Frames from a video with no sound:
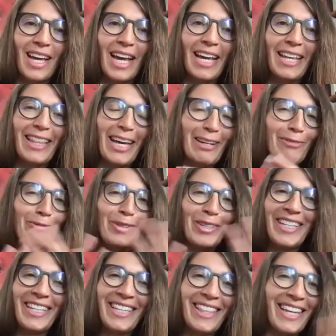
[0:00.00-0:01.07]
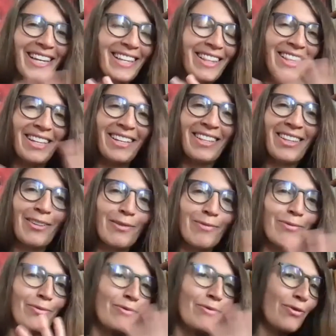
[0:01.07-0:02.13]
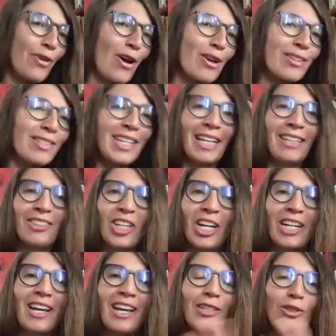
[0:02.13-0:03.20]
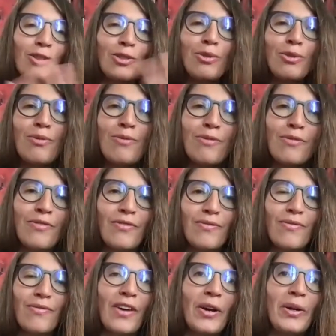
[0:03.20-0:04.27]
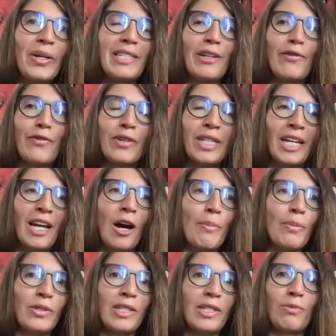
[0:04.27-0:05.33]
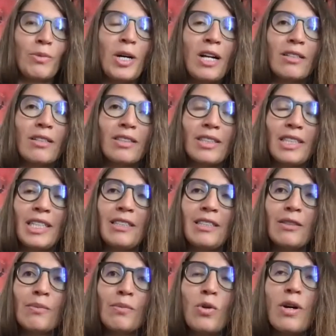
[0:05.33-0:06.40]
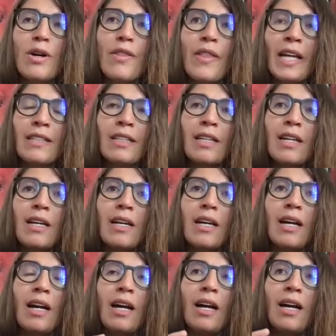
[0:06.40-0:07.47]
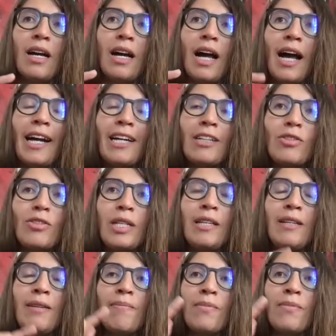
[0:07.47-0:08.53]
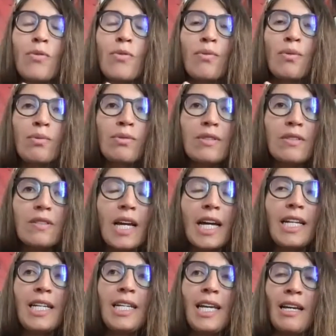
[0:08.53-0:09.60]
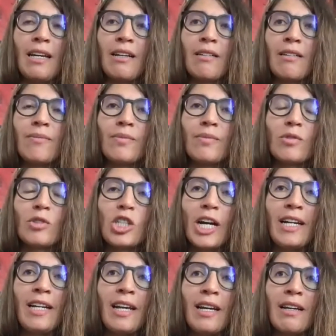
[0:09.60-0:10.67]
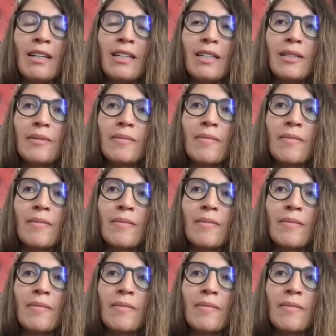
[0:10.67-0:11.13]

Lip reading: and that the France and China are two very different and opposite worlds. It's more that actually through studying China,